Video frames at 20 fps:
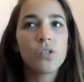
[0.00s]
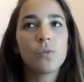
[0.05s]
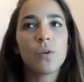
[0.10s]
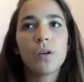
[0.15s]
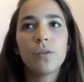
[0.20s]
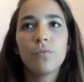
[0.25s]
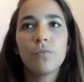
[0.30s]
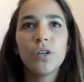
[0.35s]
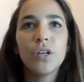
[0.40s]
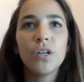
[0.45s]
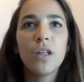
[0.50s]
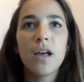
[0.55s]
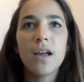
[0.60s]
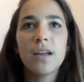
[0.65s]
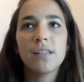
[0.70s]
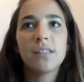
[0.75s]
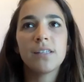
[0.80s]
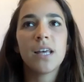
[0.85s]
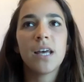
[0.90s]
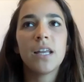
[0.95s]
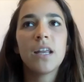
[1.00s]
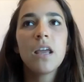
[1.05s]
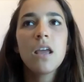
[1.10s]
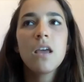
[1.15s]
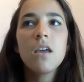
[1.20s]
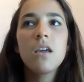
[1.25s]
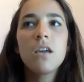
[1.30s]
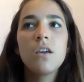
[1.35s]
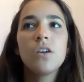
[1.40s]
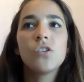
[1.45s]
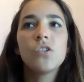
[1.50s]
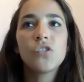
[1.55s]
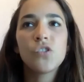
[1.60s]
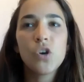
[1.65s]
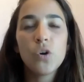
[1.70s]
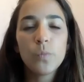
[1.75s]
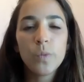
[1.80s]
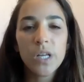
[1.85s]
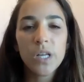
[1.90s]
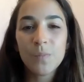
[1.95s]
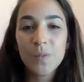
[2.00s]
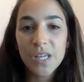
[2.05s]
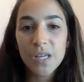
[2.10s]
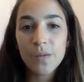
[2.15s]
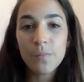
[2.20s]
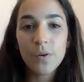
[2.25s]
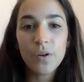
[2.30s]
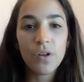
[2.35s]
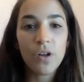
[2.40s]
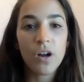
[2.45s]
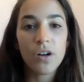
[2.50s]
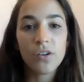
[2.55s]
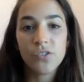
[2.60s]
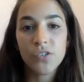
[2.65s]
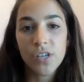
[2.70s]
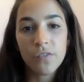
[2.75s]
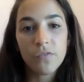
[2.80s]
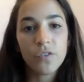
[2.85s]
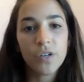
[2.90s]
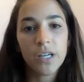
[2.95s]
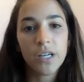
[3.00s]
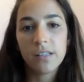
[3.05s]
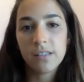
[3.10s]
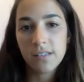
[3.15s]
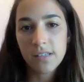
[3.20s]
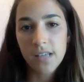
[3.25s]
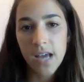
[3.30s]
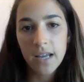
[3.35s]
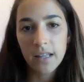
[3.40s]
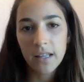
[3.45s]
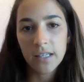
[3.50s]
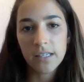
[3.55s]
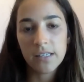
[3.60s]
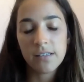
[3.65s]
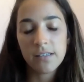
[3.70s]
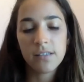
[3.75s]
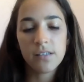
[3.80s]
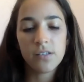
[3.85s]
So I realized that so many people are suffering in silence.